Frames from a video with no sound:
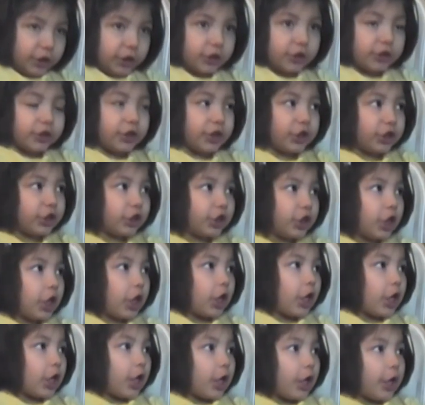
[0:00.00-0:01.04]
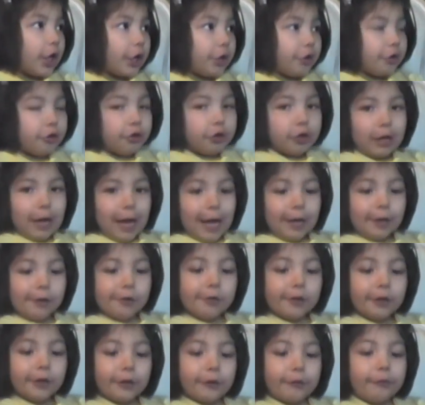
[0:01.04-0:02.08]
dishes, and her got
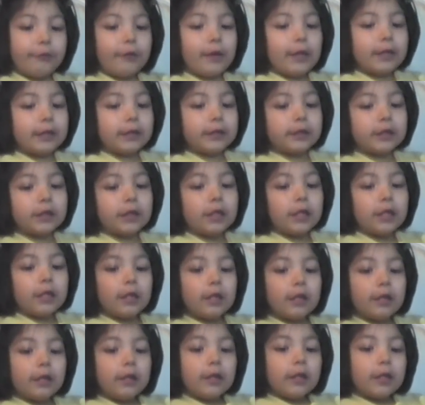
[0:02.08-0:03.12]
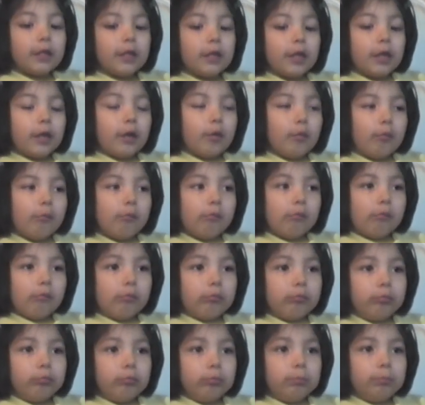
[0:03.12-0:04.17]
only friends,
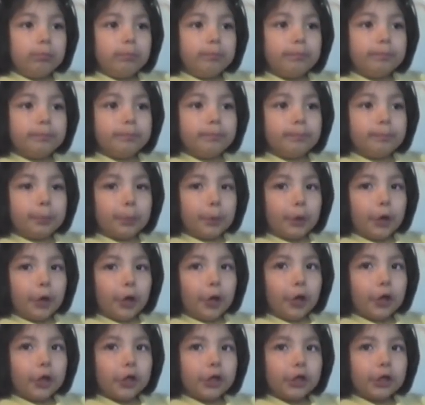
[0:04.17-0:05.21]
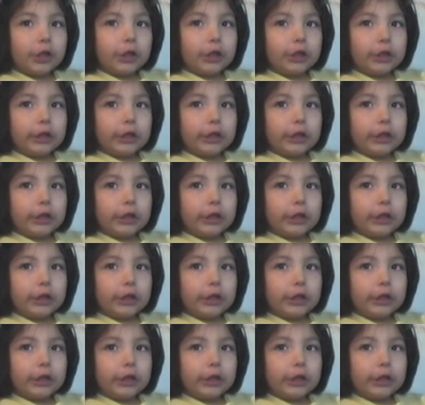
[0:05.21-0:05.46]
birds.